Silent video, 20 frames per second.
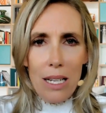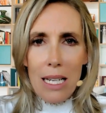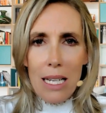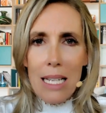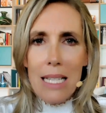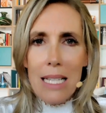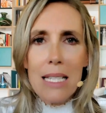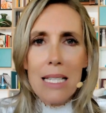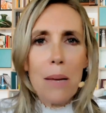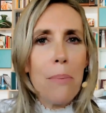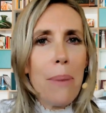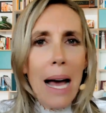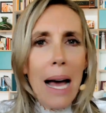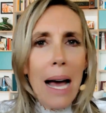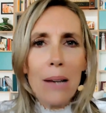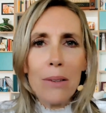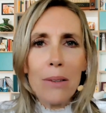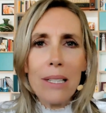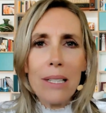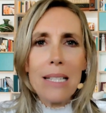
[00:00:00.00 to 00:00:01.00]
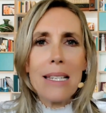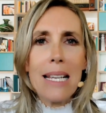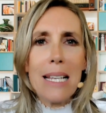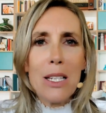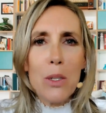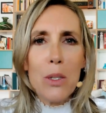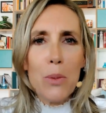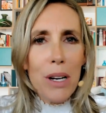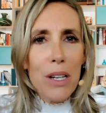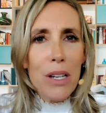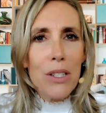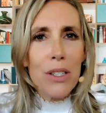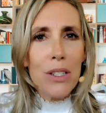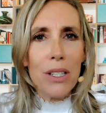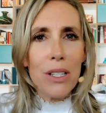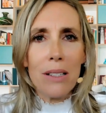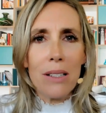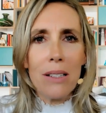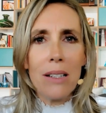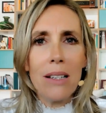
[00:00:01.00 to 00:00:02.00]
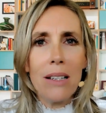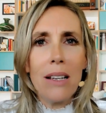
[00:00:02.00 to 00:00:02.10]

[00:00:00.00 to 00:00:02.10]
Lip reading: It's a boundless expression